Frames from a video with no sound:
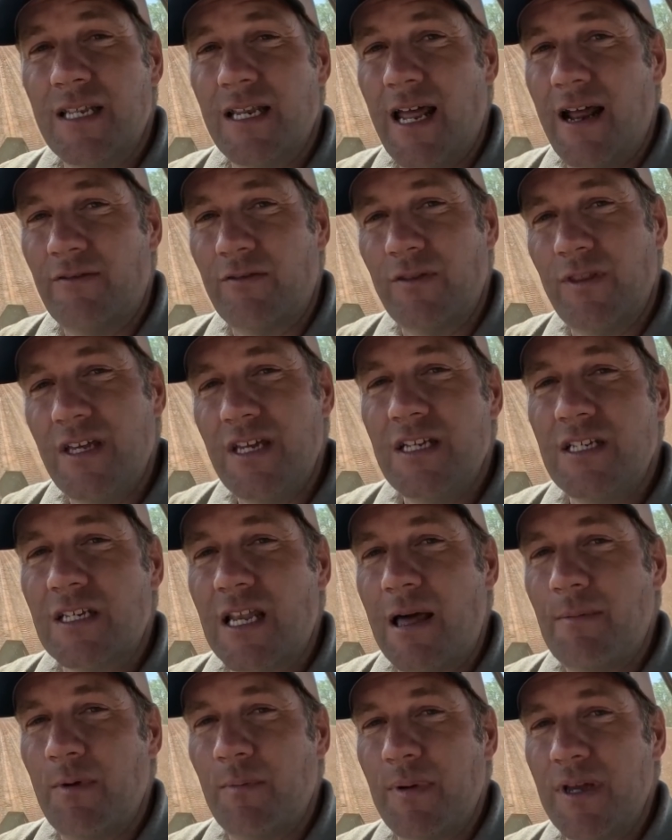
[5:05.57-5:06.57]
And after these
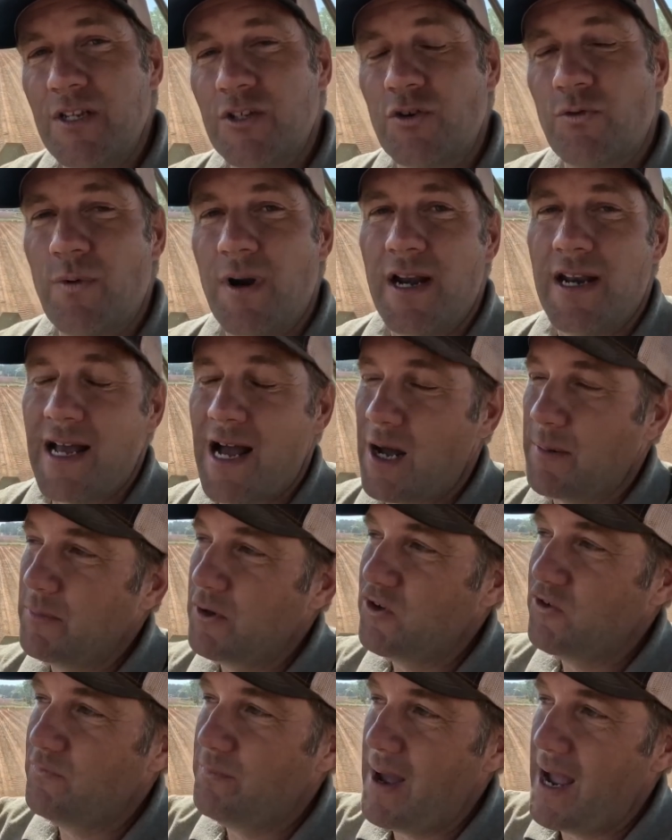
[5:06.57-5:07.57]
lima beans are ready, I'll
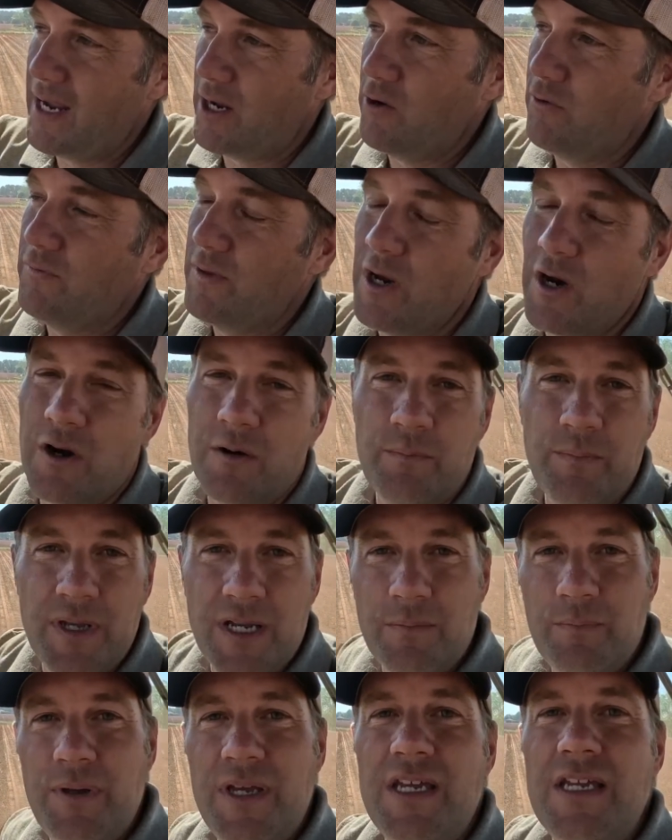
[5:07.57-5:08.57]
move back over there and
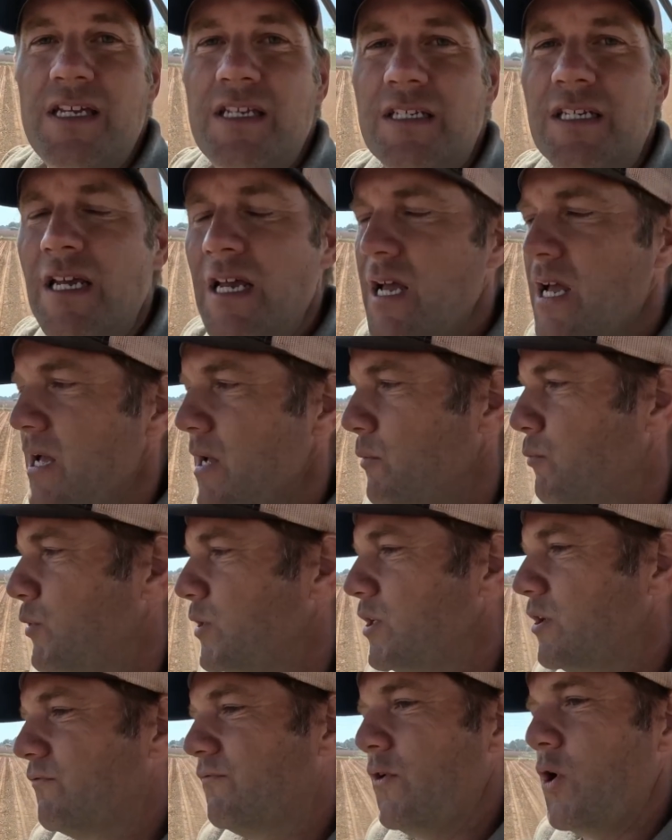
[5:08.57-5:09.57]
pick peas.
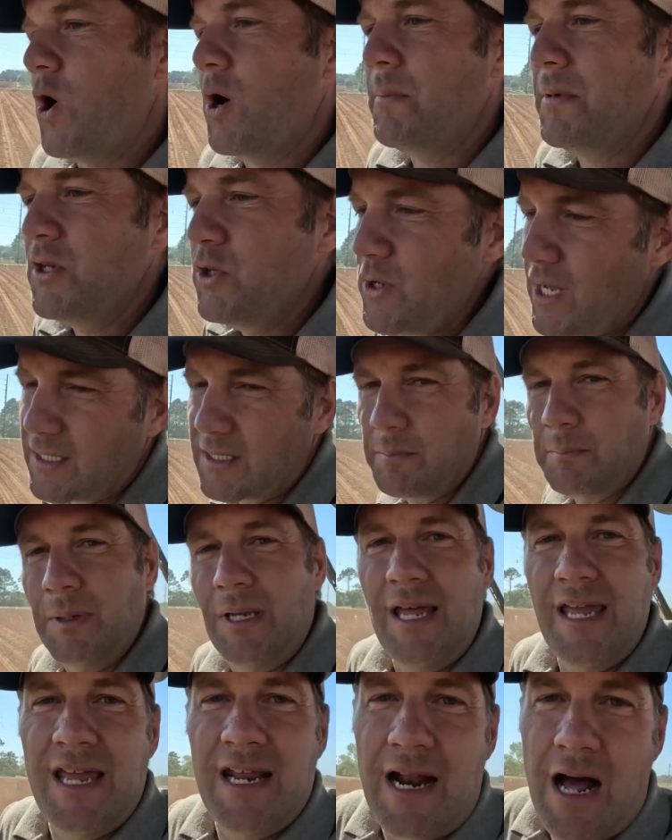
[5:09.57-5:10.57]
When you're farming, you have to
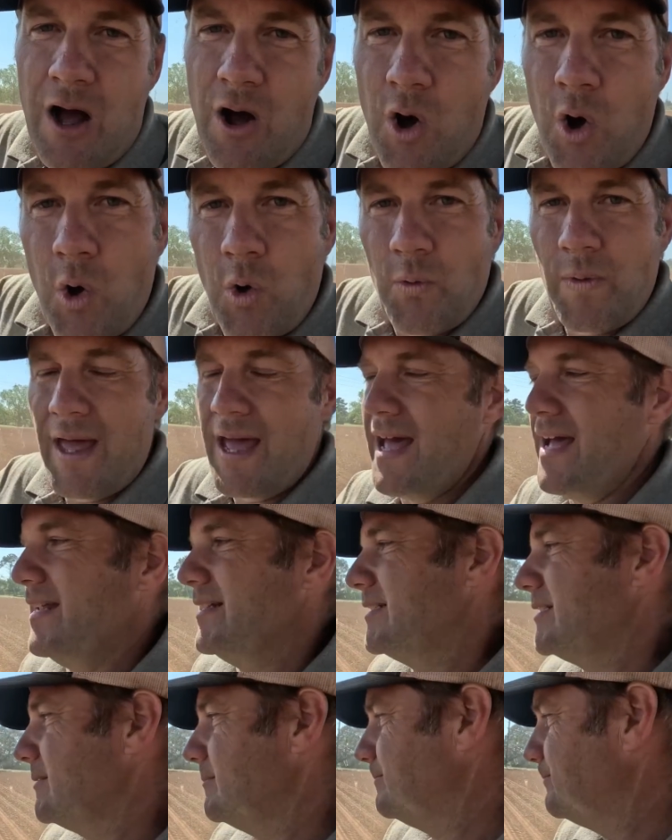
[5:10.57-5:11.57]
plan all
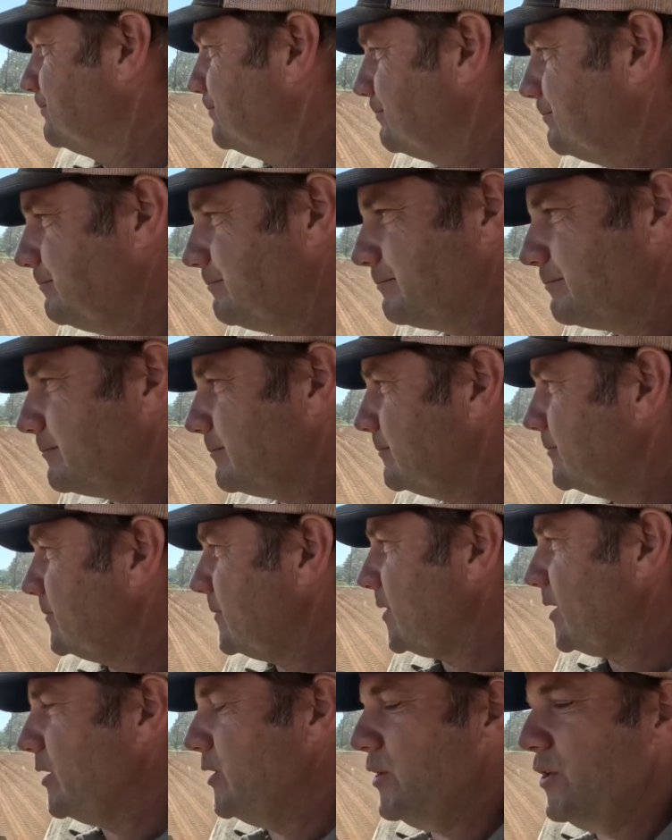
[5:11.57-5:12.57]
that.
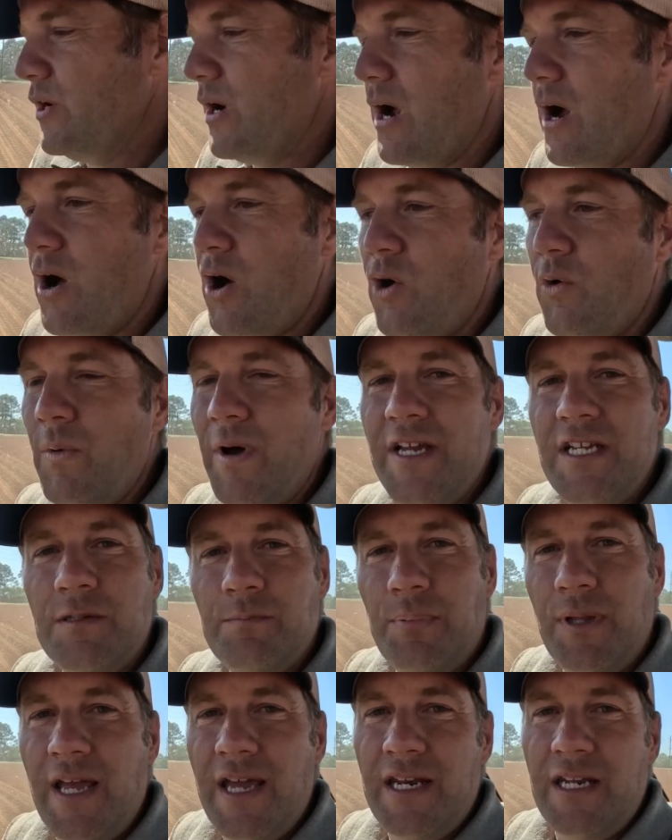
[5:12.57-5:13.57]
You're always
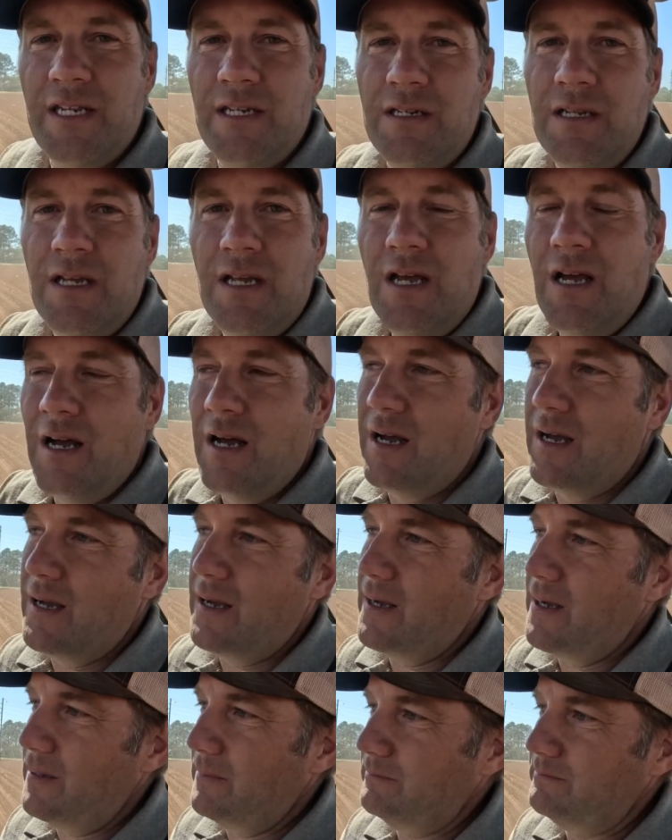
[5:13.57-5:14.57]
planning.
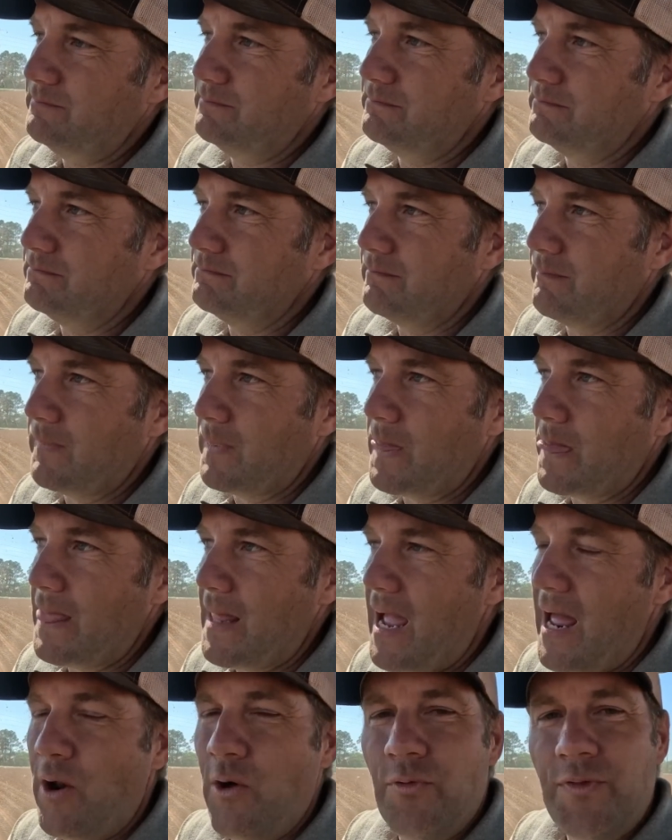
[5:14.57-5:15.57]

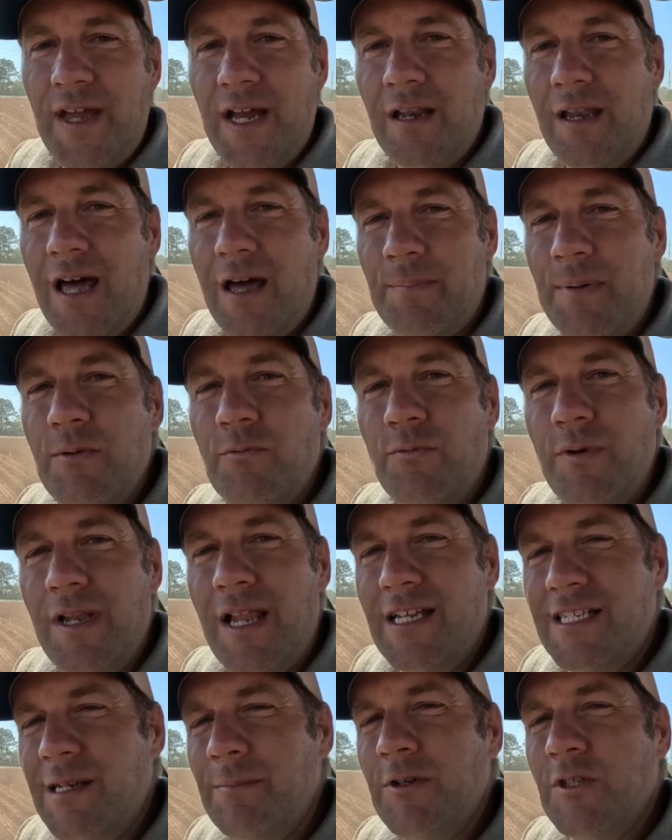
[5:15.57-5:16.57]
I don't think a lot of people
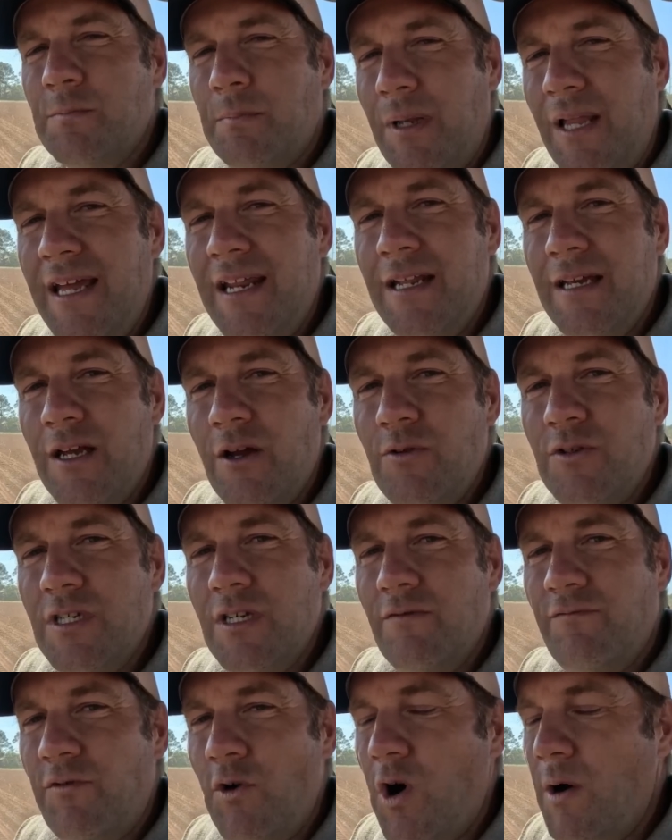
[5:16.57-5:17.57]
realize how much planning goes
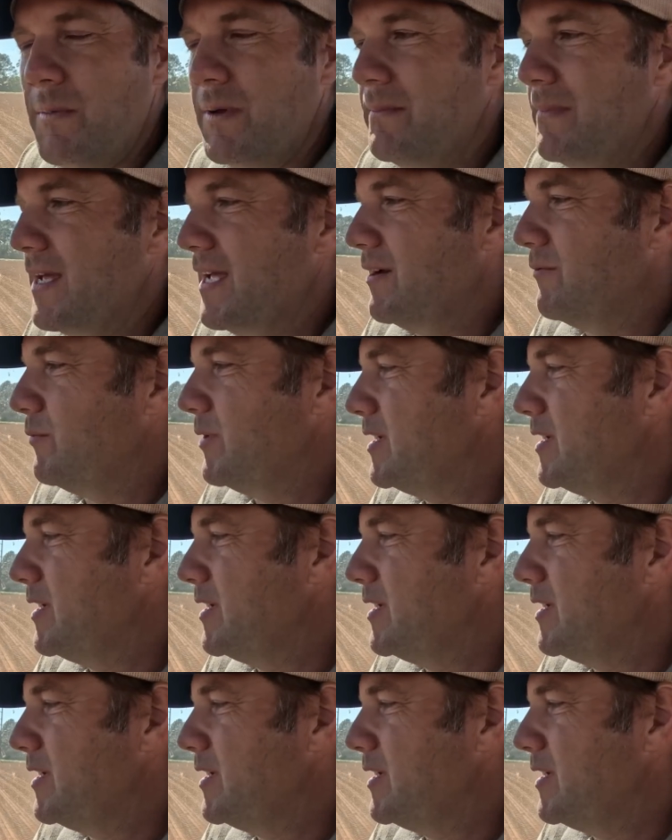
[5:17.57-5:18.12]
into farming, man.